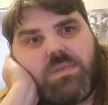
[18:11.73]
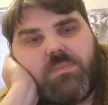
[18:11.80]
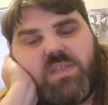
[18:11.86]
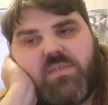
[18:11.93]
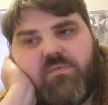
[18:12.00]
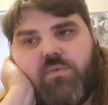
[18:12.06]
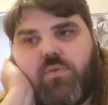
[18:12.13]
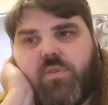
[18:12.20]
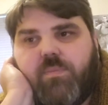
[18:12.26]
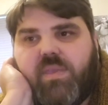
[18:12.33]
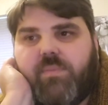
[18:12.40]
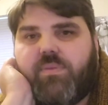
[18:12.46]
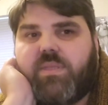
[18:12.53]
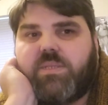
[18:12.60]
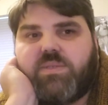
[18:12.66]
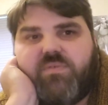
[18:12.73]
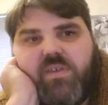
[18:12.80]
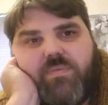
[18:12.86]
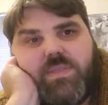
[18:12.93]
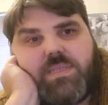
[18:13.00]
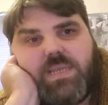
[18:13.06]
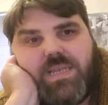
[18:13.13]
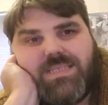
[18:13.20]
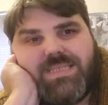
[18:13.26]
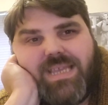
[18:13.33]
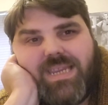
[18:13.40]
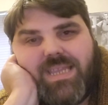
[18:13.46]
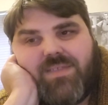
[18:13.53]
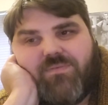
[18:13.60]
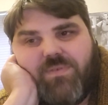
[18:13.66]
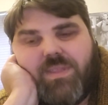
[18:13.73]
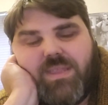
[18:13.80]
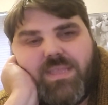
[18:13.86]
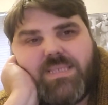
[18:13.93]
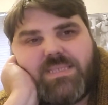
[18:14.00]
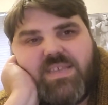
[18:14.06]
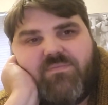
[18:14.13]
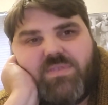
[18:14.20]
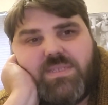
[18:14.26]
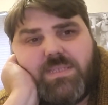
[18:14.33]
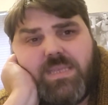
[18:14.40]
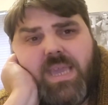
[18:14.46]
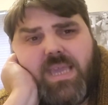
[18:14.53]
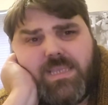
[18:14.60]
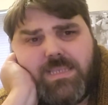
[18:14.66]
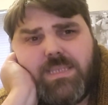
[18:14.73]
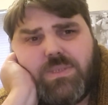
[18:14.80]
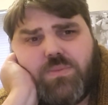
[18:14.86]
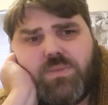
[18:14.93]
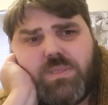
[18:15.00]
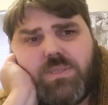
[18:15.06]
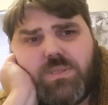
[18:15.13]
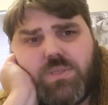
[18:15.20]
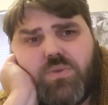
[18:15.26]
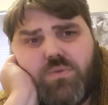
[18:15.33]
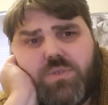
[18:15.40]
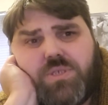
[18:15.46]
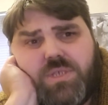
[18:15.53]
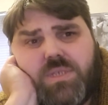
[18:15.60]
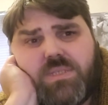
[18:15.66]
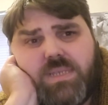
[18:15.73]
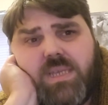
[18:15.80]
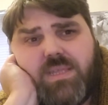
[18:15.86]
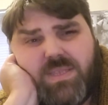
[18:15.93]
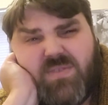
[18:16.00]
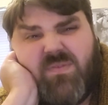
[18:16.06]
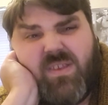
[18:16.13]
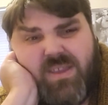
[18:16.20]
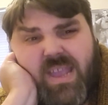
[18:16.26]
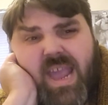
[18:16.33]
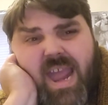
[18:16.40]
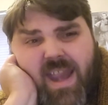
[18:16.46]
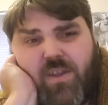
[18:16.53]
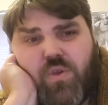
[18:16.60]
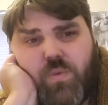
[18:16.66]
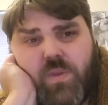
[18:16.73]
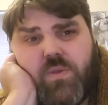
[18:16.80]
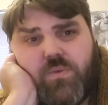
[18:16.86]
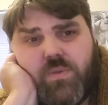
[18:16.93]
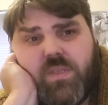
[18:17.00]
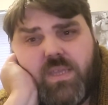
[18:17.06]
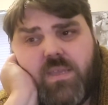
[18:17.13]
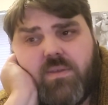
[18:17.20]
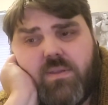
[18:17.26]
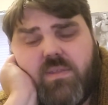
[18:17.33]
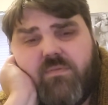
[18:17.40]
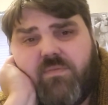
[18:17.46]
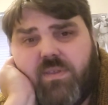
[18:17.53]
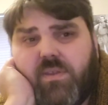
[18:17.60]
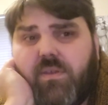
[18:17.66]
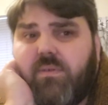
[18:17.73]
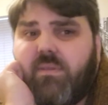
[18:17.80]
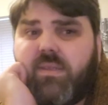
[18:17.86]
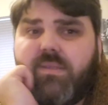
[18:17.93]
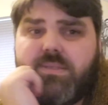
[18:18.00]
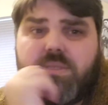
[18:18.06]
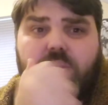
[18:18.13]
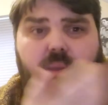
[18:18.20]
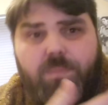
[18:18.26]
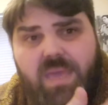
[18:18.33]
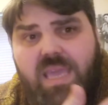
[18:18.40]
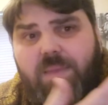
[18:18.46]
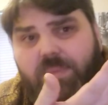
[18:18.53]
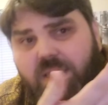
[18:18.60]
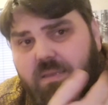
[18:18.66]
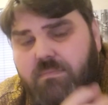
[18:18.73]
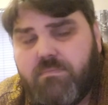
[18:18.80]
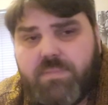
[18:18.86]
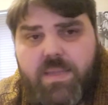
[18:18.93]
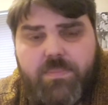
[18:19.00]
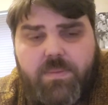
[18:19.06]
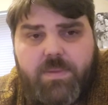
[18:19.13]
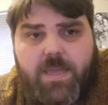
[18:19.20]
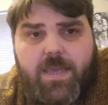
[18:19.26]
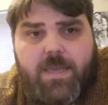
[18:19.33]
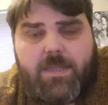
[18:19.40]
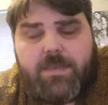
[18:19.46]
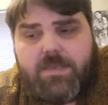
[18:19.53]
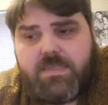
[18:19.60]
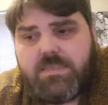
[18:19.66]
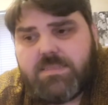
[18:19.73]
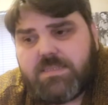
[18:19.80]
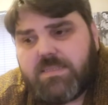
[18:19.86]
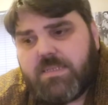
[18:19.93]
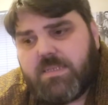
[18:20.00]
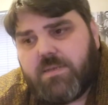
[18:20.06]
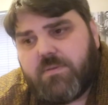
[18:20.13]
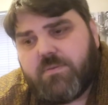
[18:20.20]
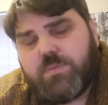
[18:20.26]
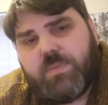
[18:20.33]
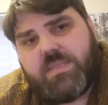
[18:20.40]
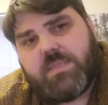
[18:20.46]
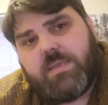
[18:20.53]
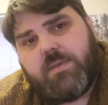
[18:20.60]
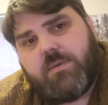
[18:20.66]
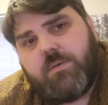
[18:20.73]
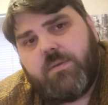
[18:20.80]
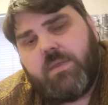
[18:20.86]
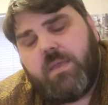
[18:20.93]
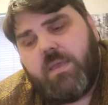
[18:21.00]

I mean, of all the people that survived the Titanic for like the 70s and the 80s, this was the story. She could tell you this very harrowing ordeal of, you know, and I took a baby and blah, blah, blah. And it's, you know, it's a big deal.